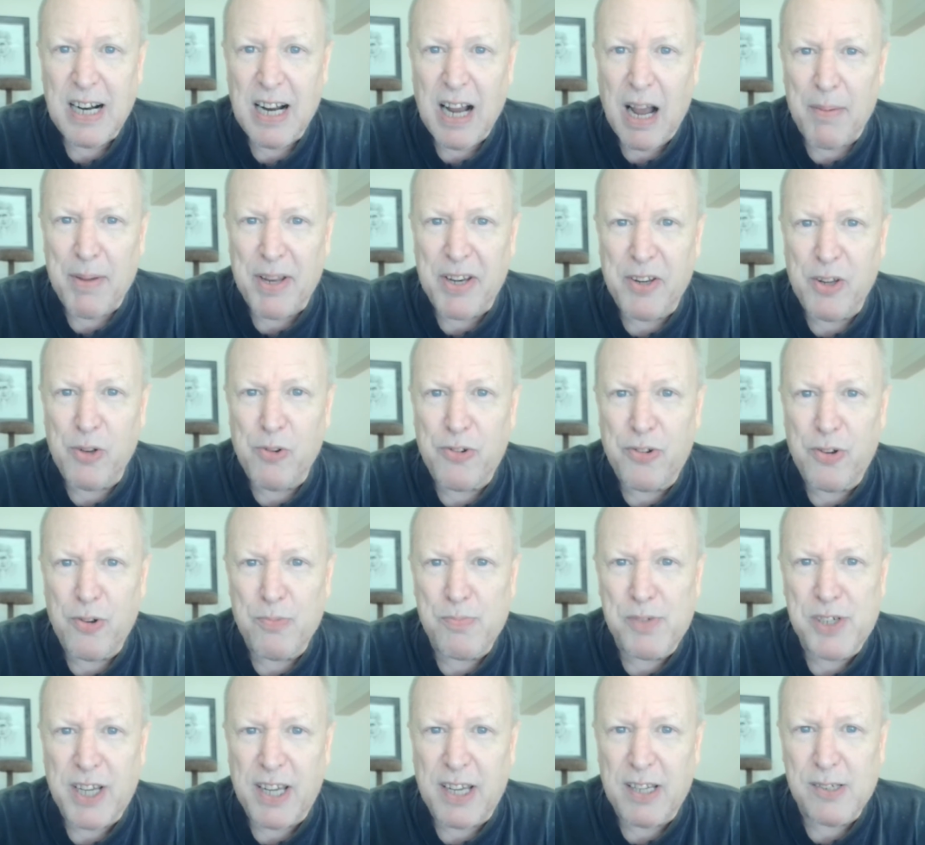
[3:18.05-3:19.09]
I mean,
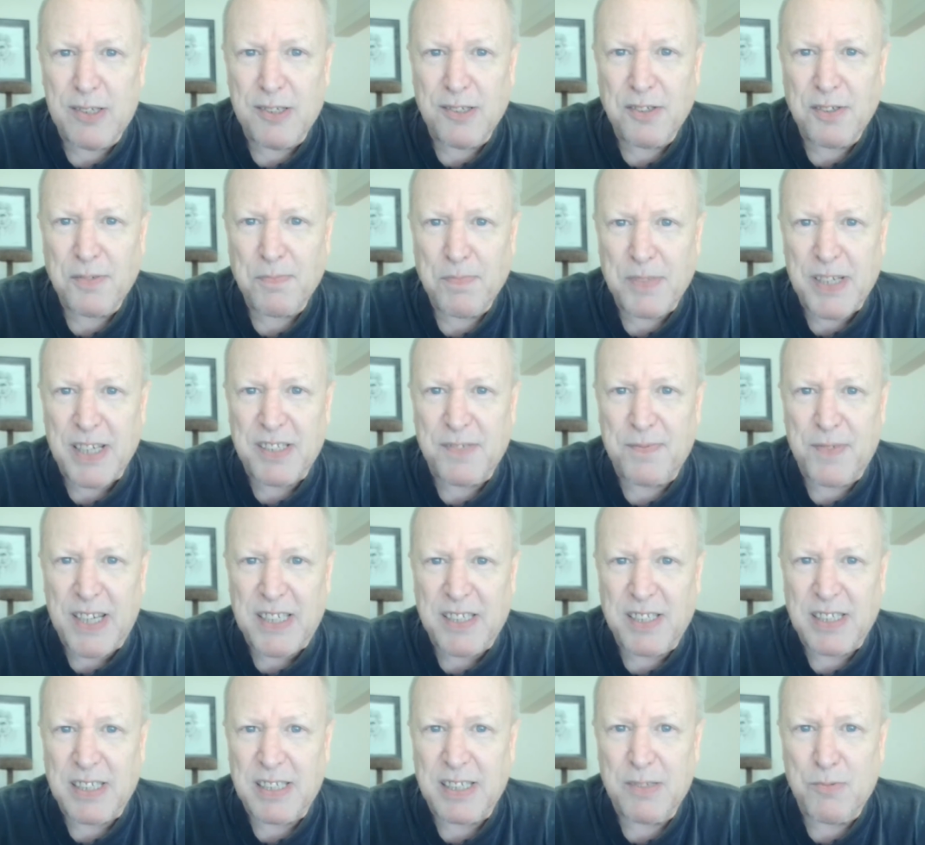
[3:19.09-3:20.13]
YouTube channels, let's
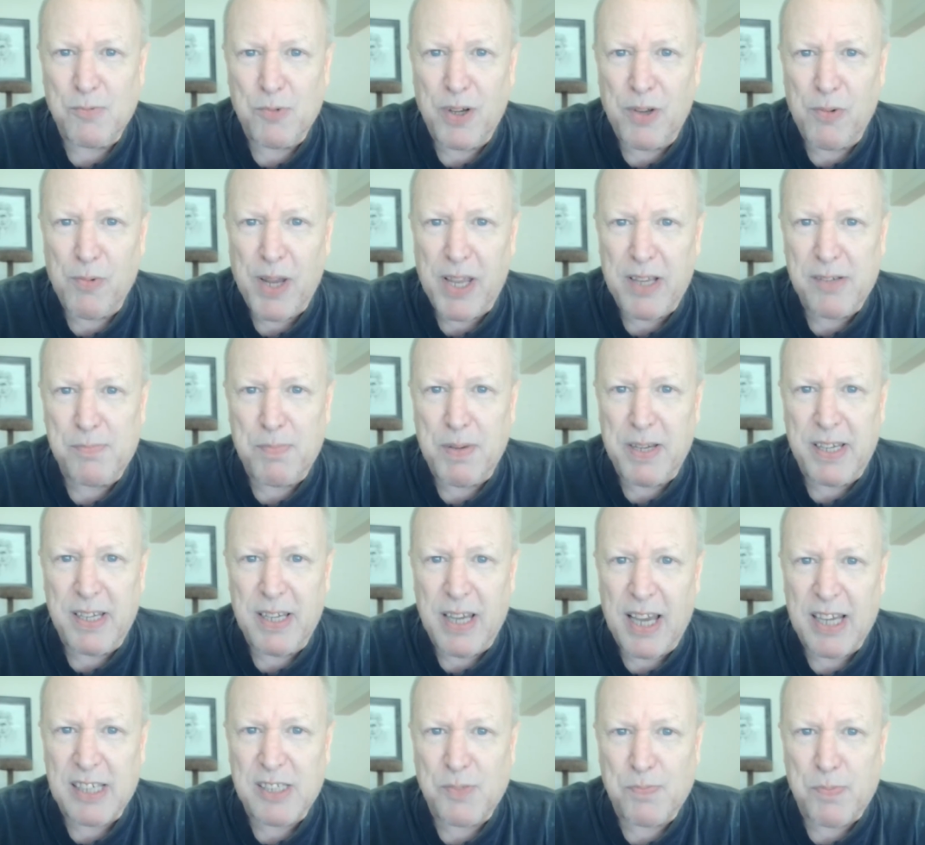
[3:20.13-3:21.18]
face it, we may be
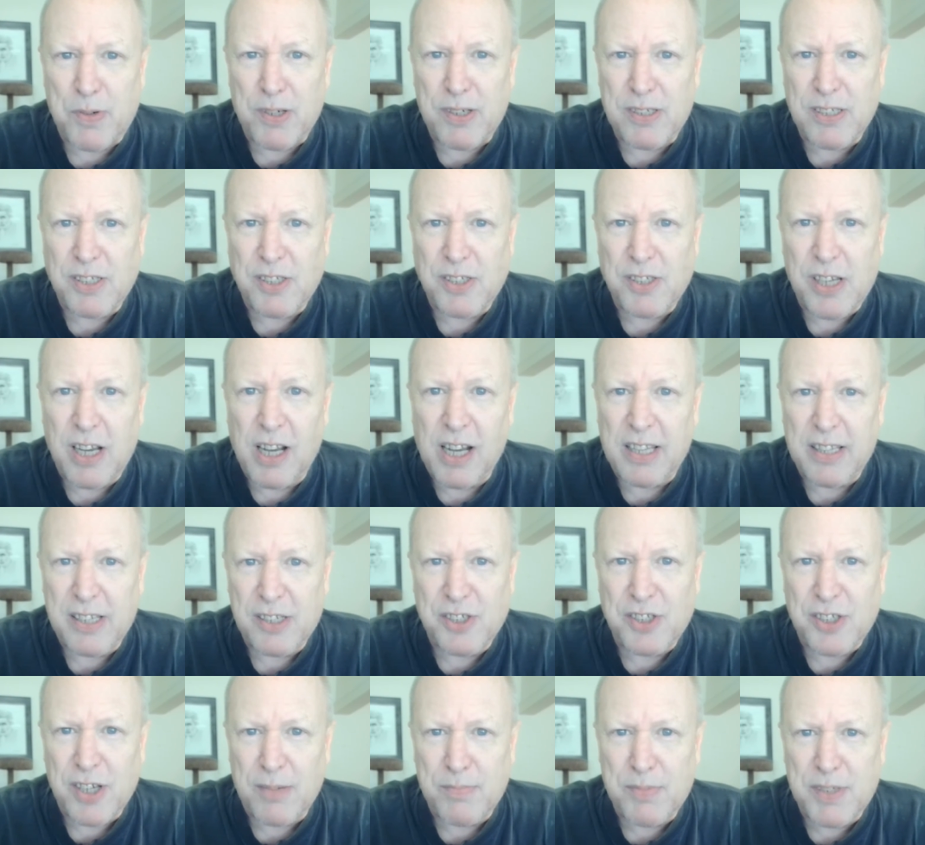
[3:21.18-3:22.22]
experts on the
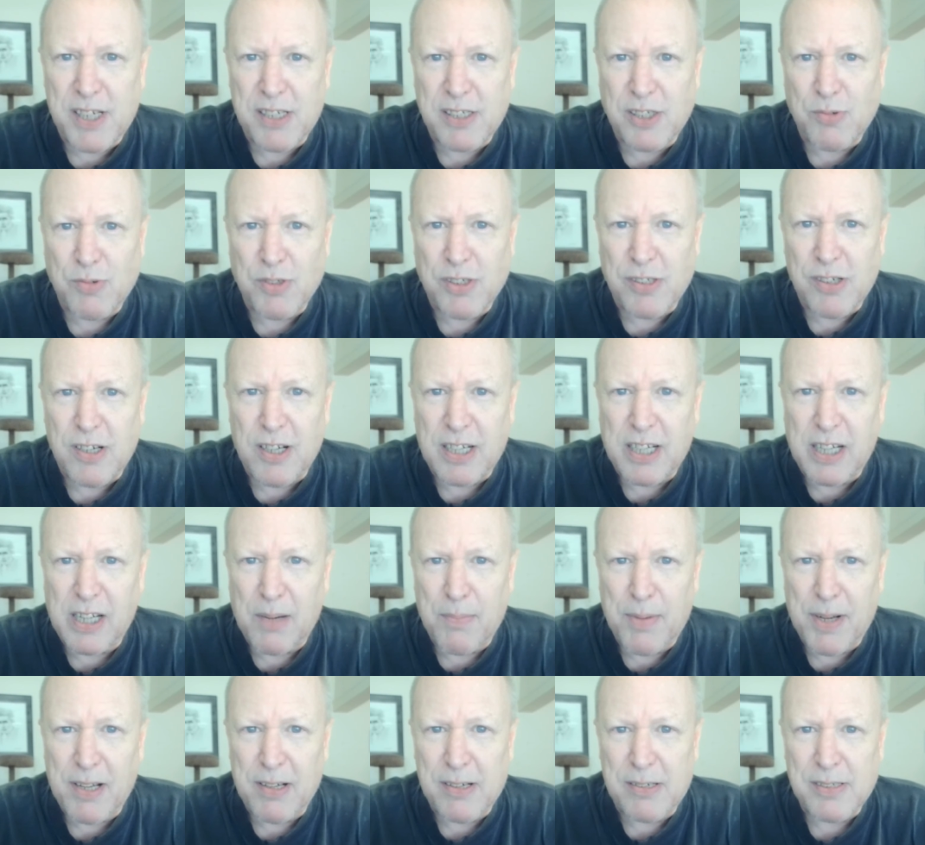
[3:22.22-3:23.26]
subjects we're talking
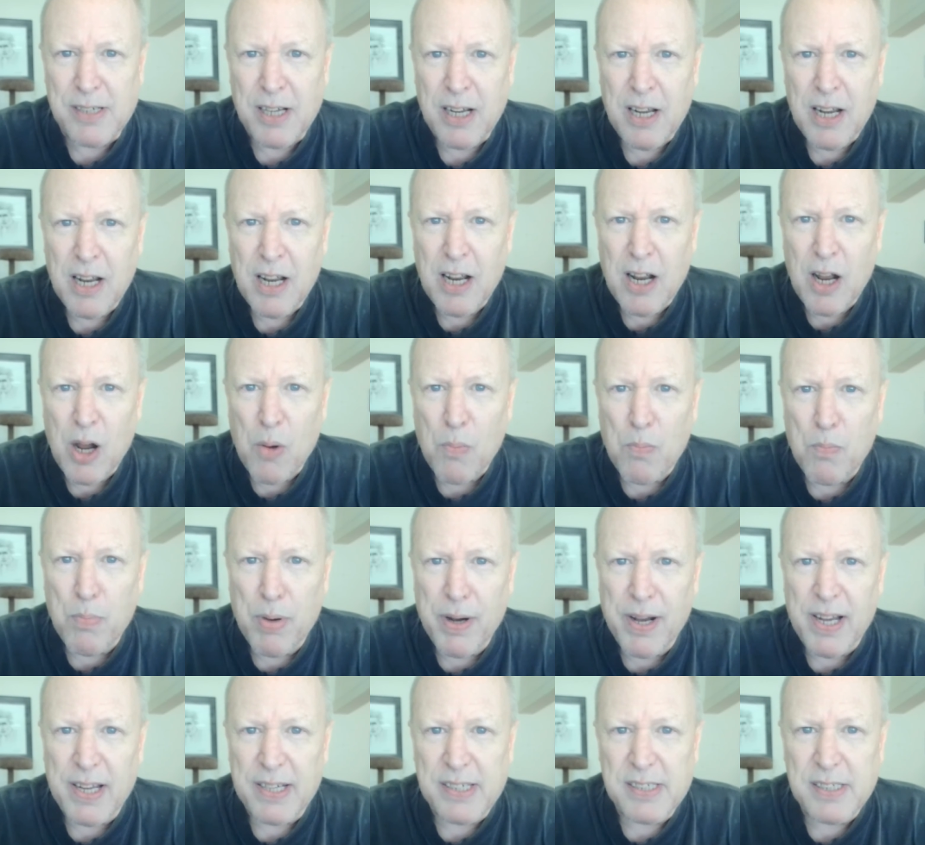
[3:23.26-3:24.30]
about,
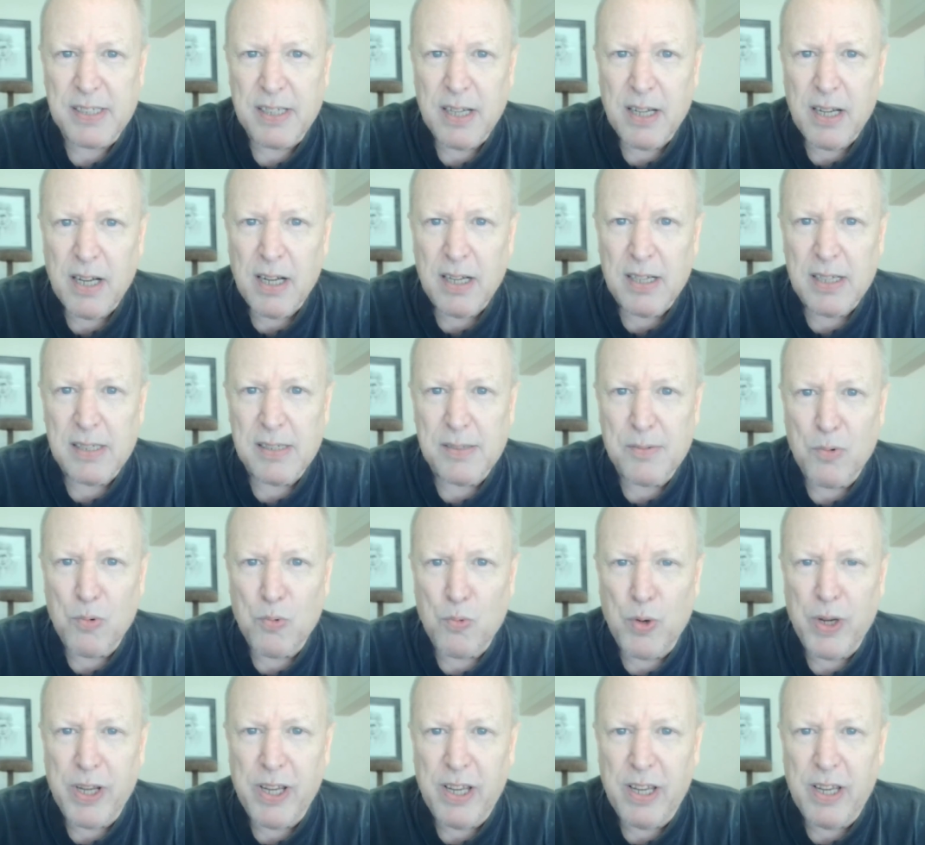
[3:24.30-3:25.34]
but
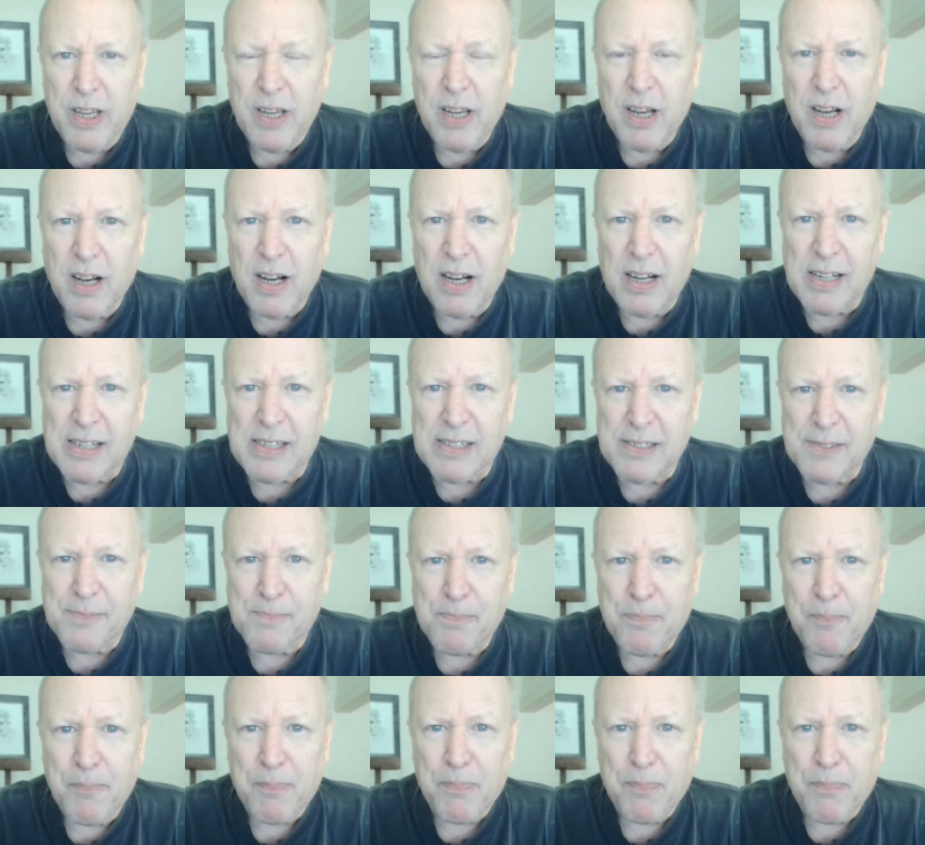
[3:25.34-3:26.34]
we are,